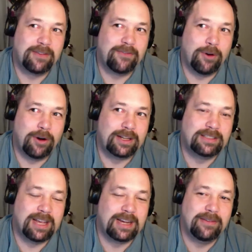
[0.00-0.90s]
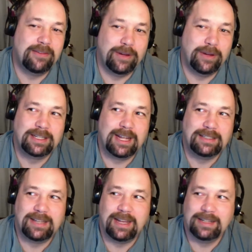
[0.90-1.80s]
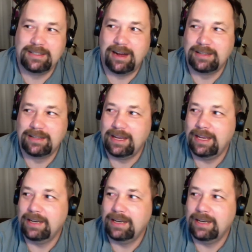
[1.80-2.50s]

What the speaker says: 4 consecutive wins against said Stockton Heat.